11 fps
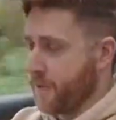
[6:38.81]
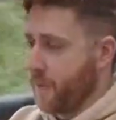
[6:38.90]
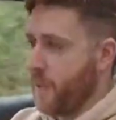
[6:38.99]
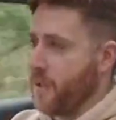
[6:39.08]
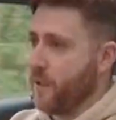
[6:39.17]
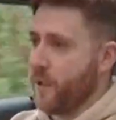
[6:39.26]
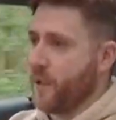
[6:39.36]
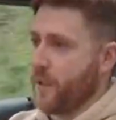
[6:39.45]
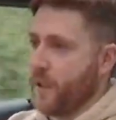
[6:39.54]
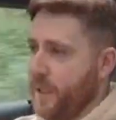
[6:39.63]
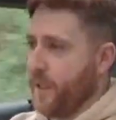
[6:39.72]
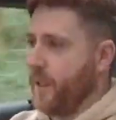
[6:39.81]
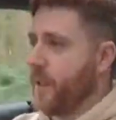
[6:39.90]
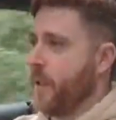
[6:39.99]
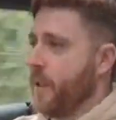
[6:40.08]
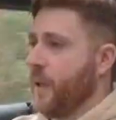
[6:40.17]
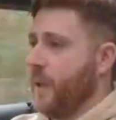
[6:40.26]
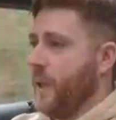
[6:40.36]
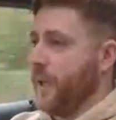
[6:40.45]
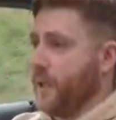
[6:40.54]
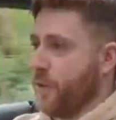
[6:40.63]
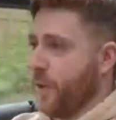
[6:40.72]
So when you look at the
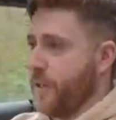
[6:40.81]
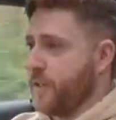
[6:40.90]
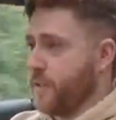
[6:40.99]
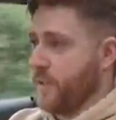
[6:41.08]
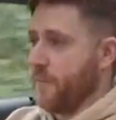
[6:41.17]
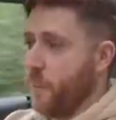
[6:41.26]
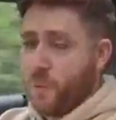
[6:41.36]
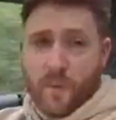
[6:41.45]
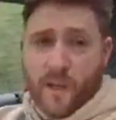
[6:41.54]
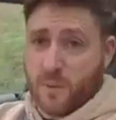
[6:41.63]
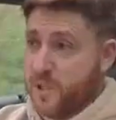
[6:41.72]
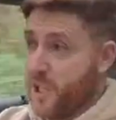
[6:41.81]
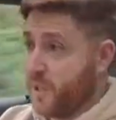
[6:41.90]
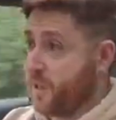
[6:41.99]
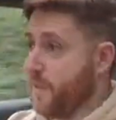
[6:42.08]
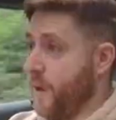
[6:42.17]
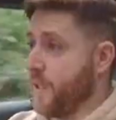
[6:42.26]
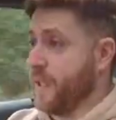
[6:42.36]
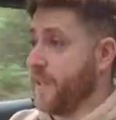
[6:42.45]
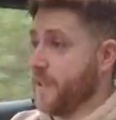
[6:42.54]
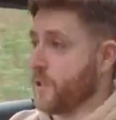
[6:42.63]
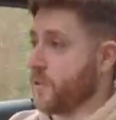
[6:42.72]
increases of what they would justify as
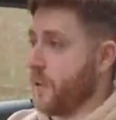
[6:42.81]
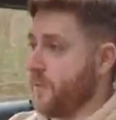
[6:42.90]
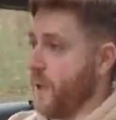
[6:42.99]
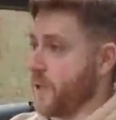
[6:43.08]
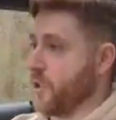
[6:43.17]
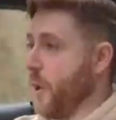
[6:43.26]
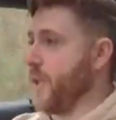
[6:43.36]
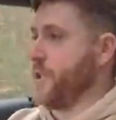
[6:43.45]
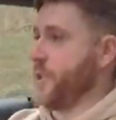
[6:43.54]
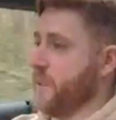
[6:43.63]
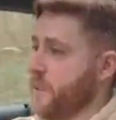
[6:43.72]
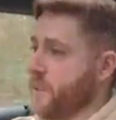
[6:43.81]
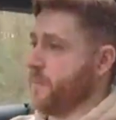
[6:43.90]
industry fluctuations,